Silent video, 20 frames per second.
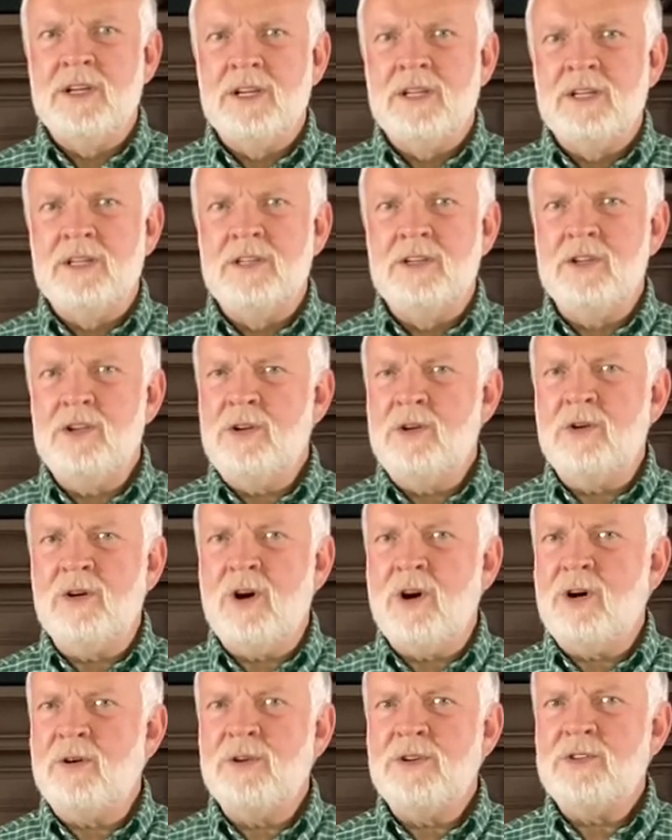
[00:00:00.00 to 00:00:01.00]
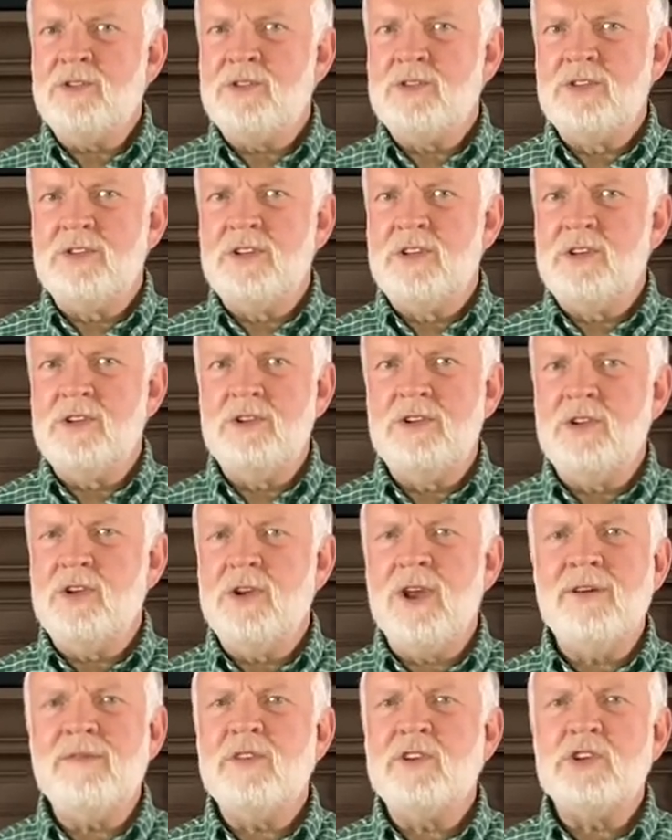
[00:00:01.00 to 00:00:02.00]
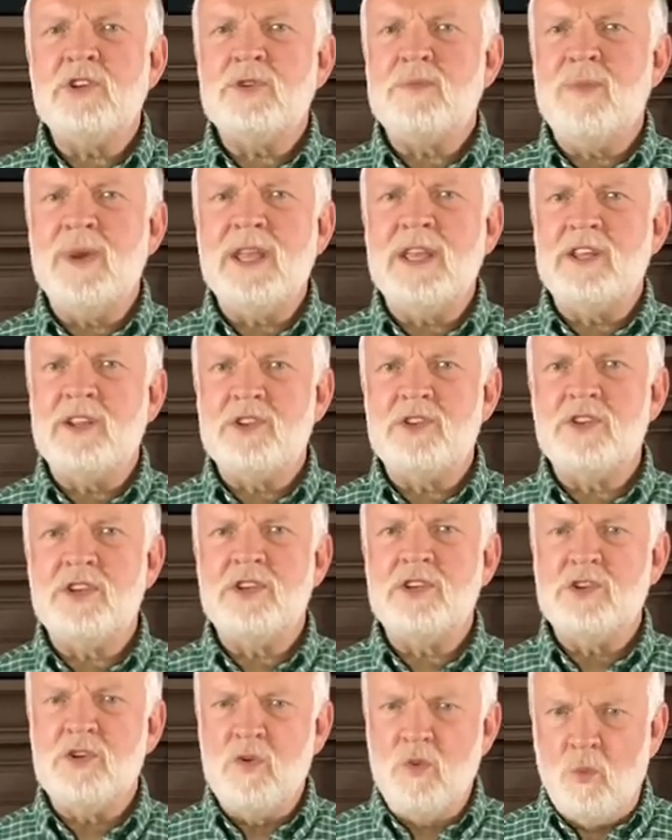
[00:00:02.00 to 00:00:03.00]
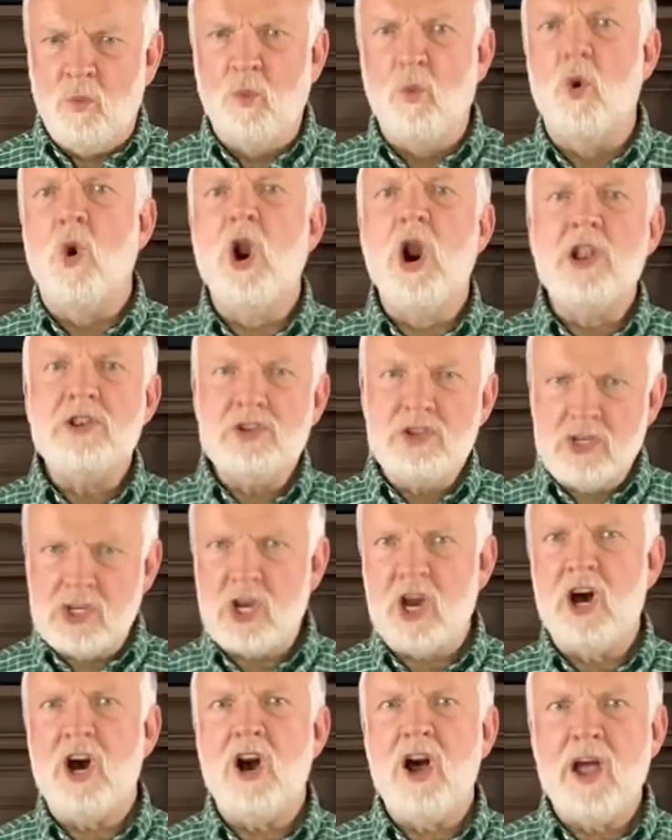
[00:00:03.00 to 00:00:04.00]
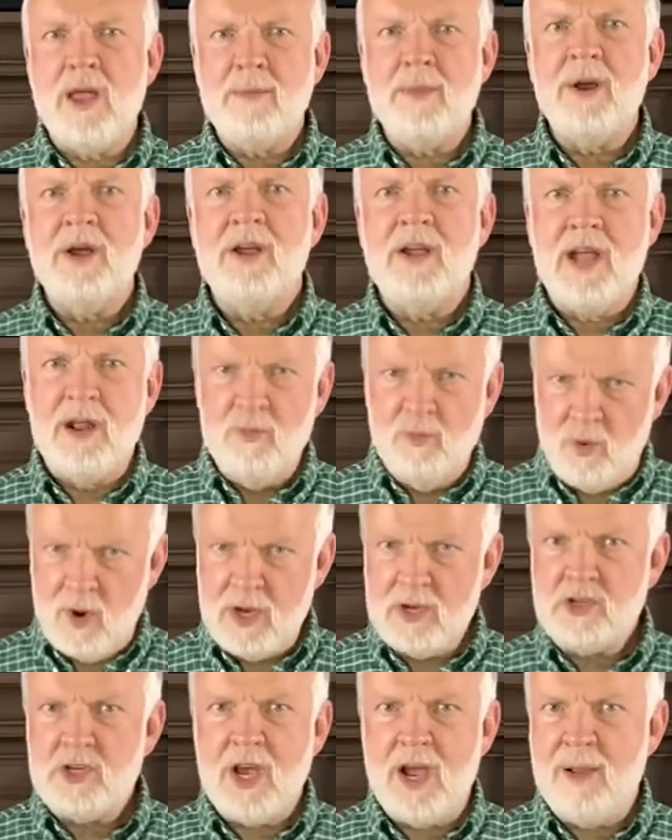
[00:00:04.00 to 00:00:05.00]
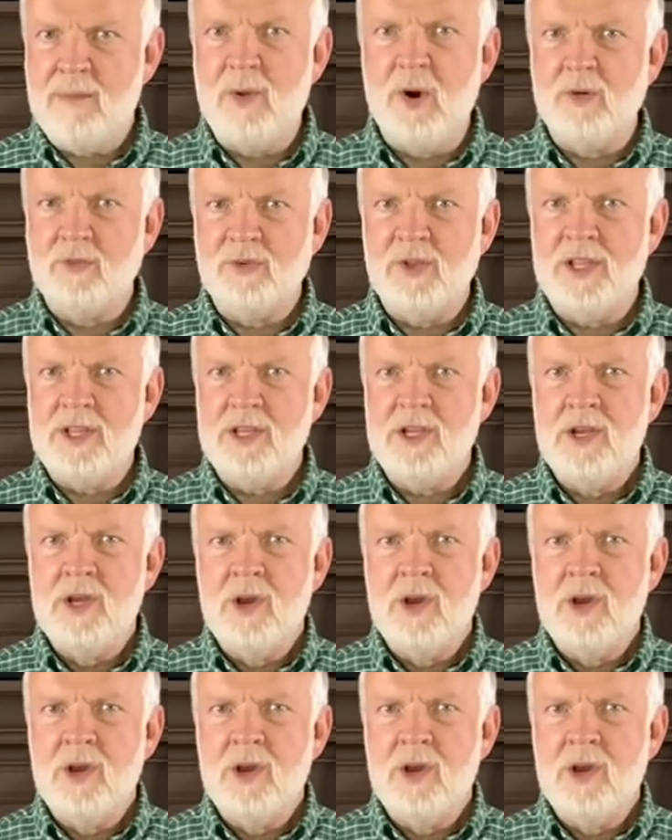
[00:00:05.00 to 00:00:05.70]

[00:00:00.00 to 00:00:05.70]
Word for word: do you always, do, do you ever just make a decision one time and one time only?